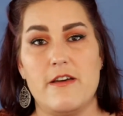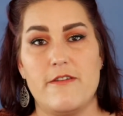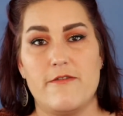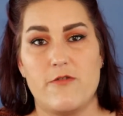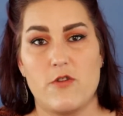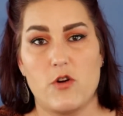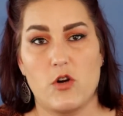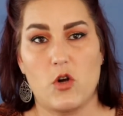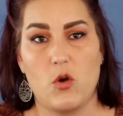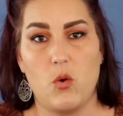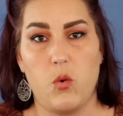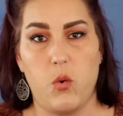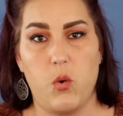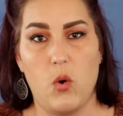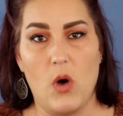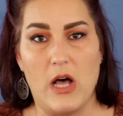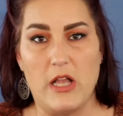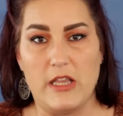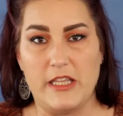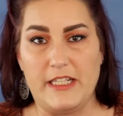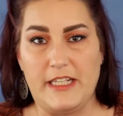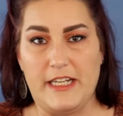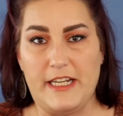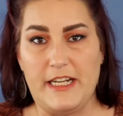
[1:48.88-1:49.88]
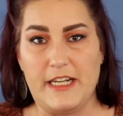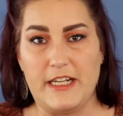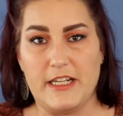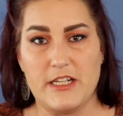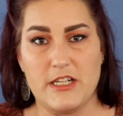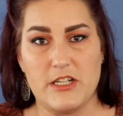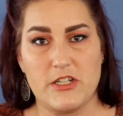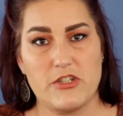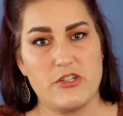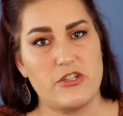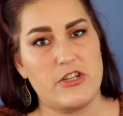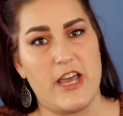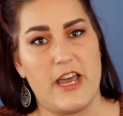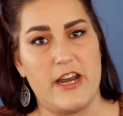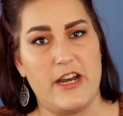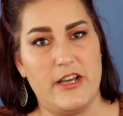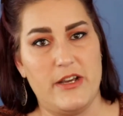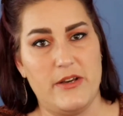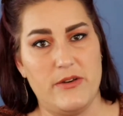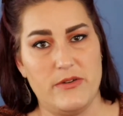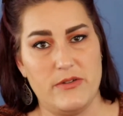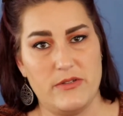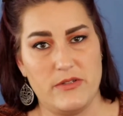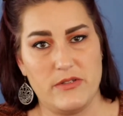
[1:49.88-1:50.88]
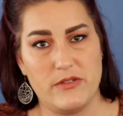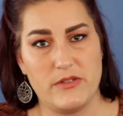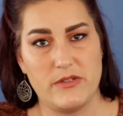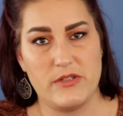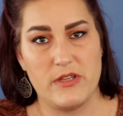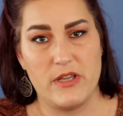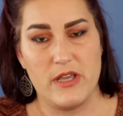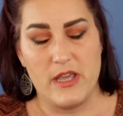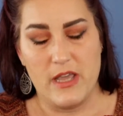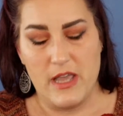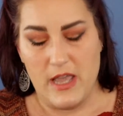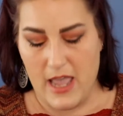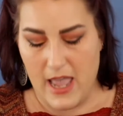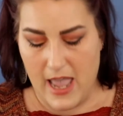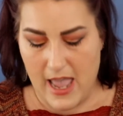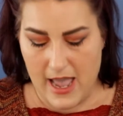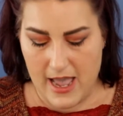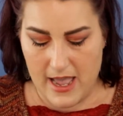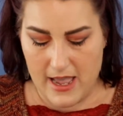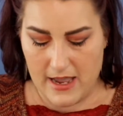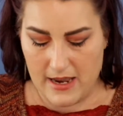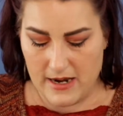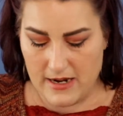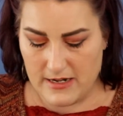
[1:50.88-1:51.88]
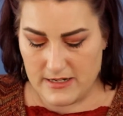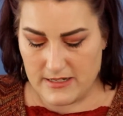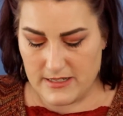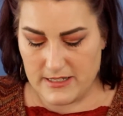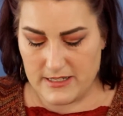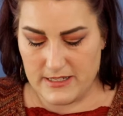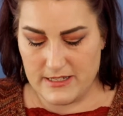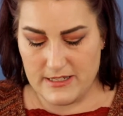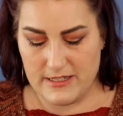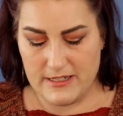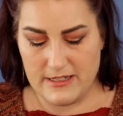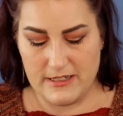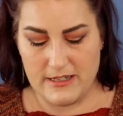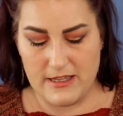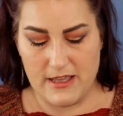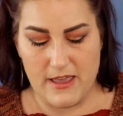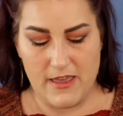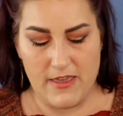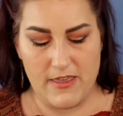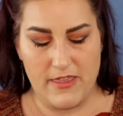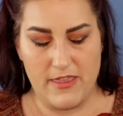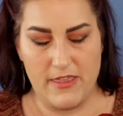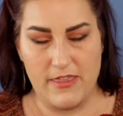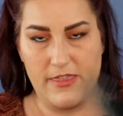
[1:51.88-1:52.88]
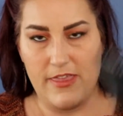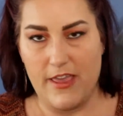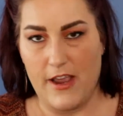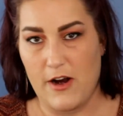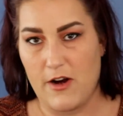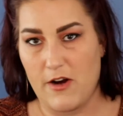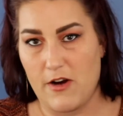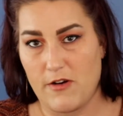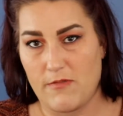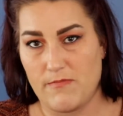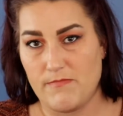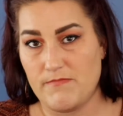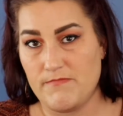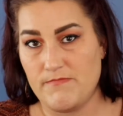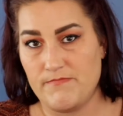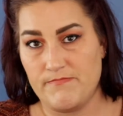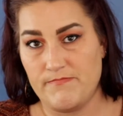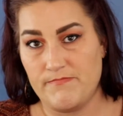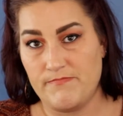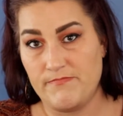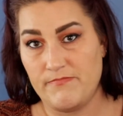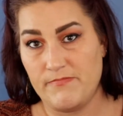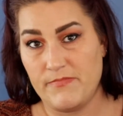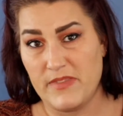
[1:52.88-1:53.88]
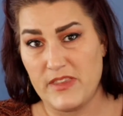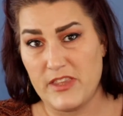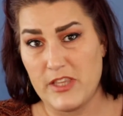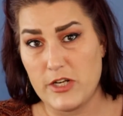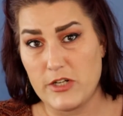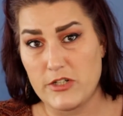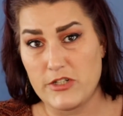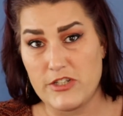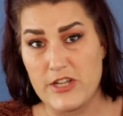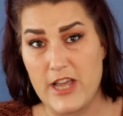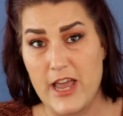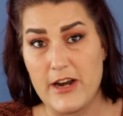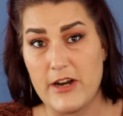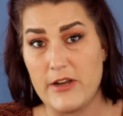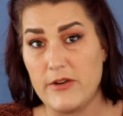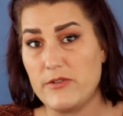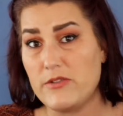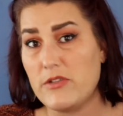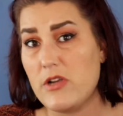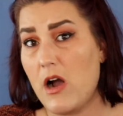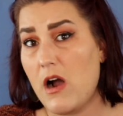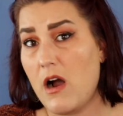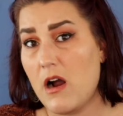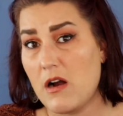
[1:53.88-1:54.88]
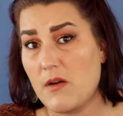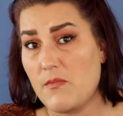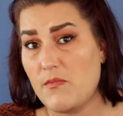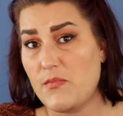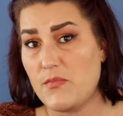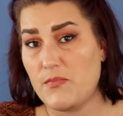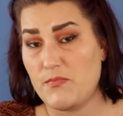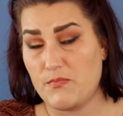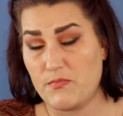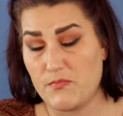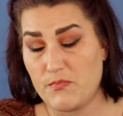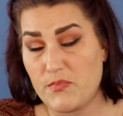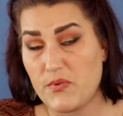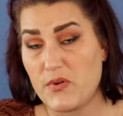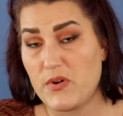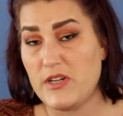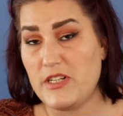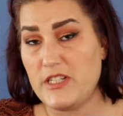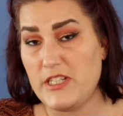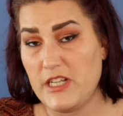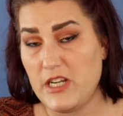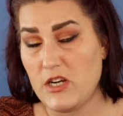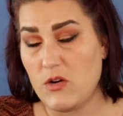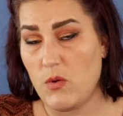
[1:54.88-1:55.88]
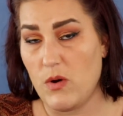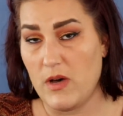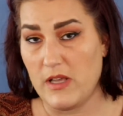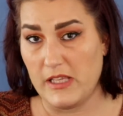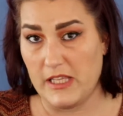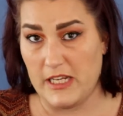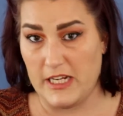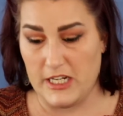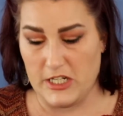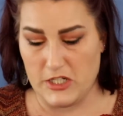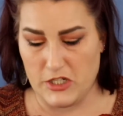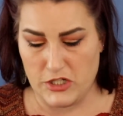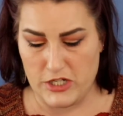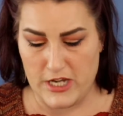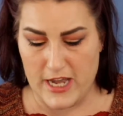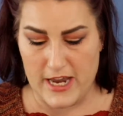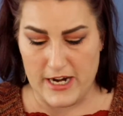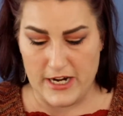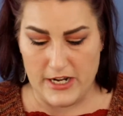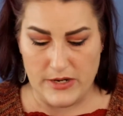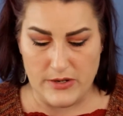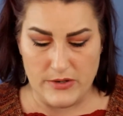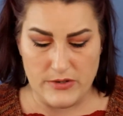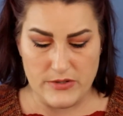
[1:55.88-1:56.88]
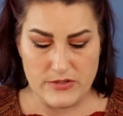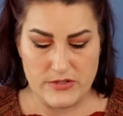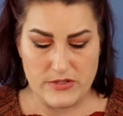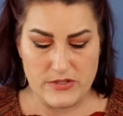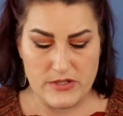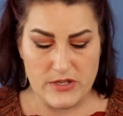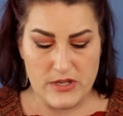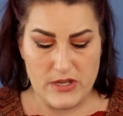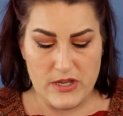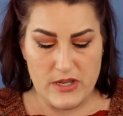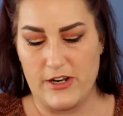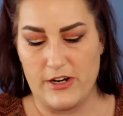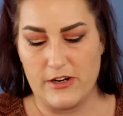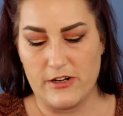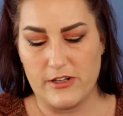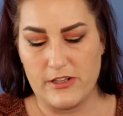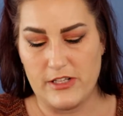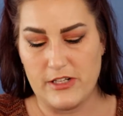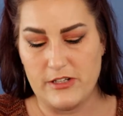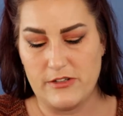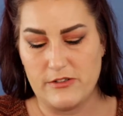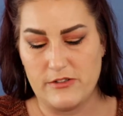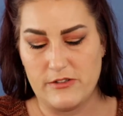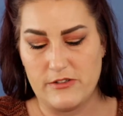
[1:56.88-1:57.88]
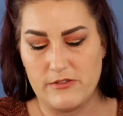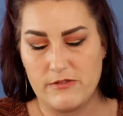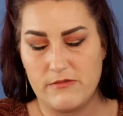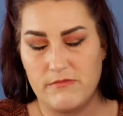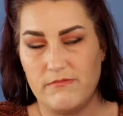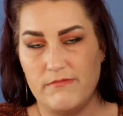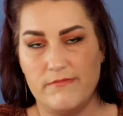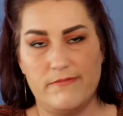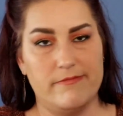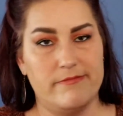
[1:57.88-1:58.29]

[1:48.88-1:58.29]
for quality shadows and uh, their their shadows are pretty quality shadows. They're little